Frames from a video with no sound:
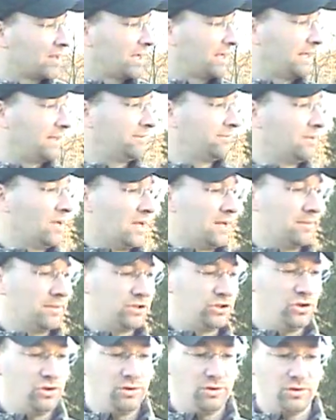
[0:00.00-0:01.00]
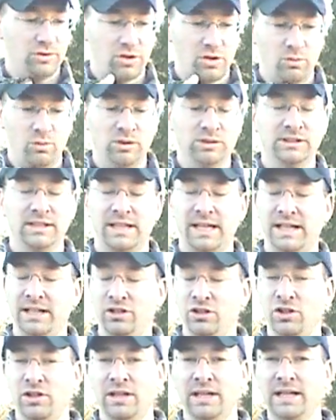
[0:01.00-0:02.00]
Um, but you, once
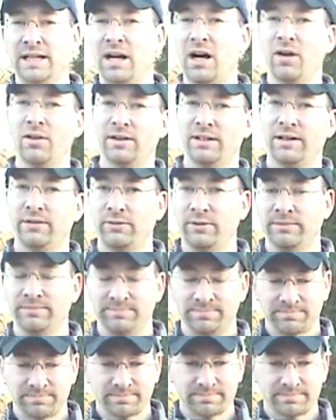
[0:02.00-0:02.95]
again, you can get all the different